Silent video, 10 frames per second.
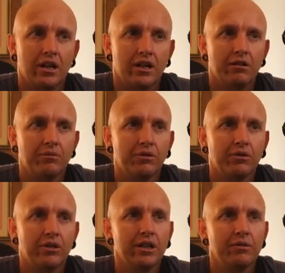And
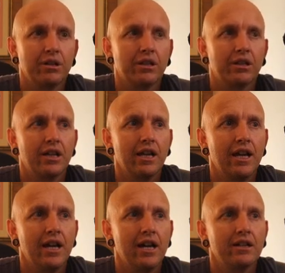Looking and McLean are
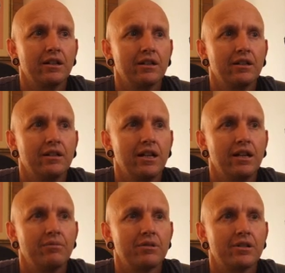out.
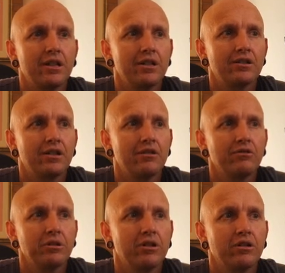Neem starting side,
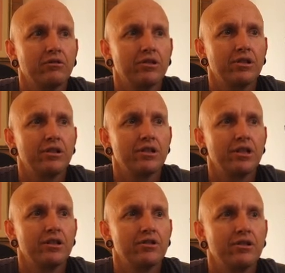Ruben Cotter returns
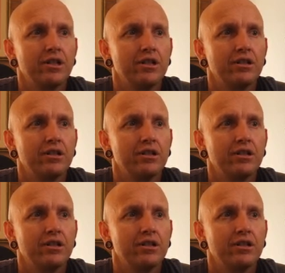injury.